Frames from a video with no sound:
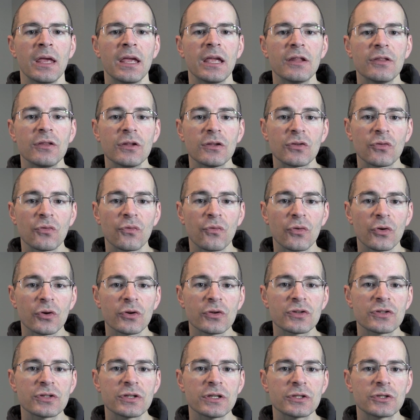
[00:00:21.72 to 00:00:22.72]
In this
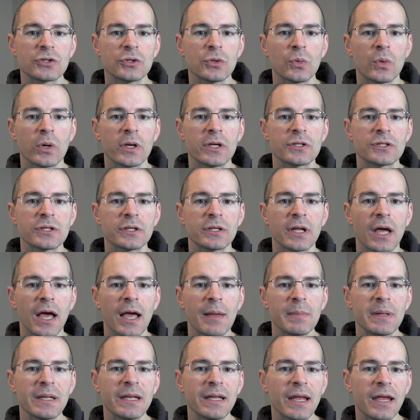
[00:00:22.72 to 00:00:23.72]
first situation,
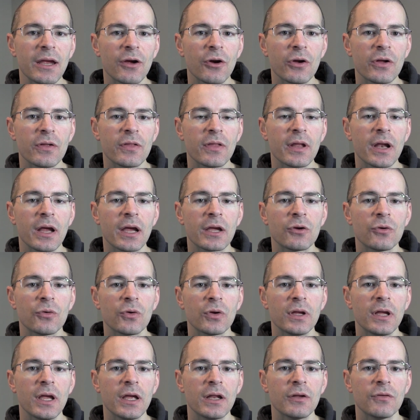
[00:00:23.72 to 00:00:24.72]
I'm in an area that I
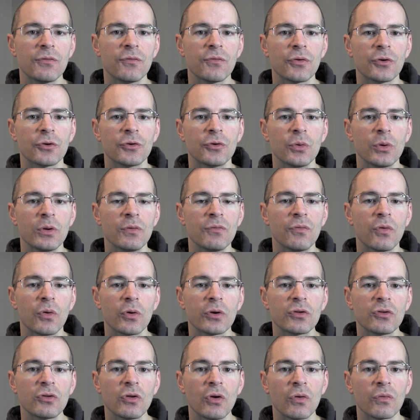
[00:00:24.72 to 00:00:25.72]
created for doing
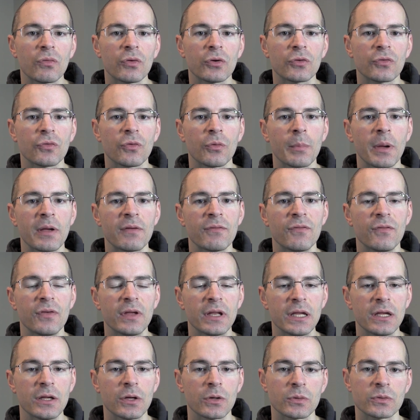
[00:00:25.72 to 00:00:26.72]
voiceovers for my
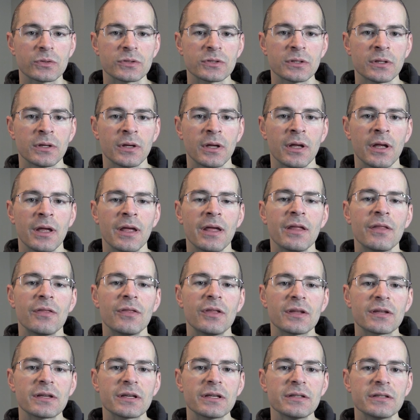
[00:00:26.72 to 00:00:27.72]
videos.
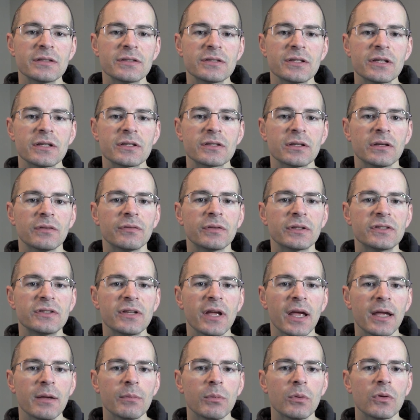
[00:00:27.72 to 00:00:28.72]
This consists of a
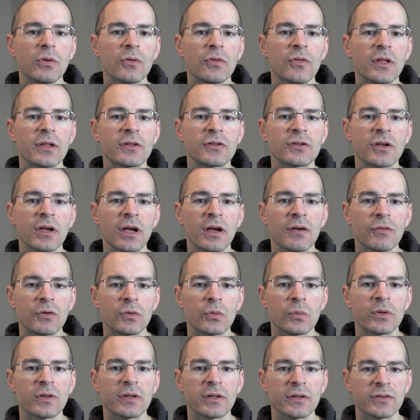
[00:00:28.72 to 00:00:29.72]
table that's covered
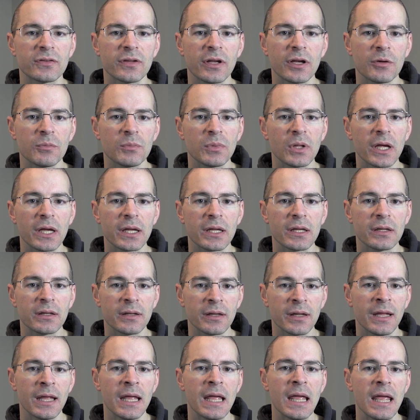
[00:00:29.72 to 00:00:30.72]
with a sound blanket,
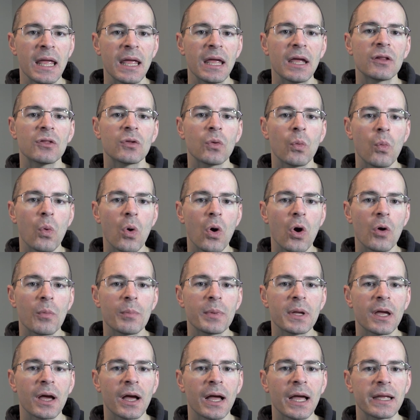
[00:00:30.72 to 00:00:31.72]
and the wall
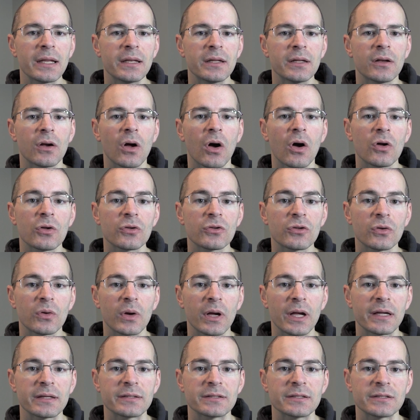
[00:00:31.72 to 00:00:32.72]
behind it also
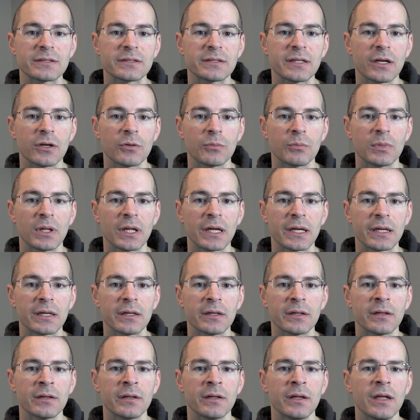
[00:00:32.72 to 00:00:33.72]
has a sound
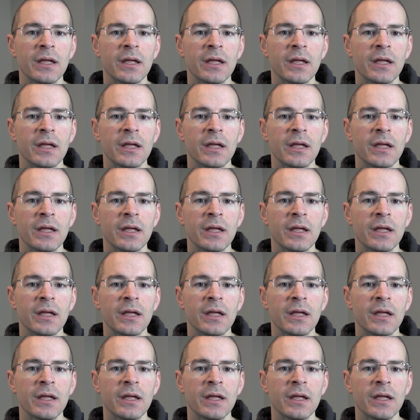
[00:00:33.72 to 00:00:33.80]
blanket.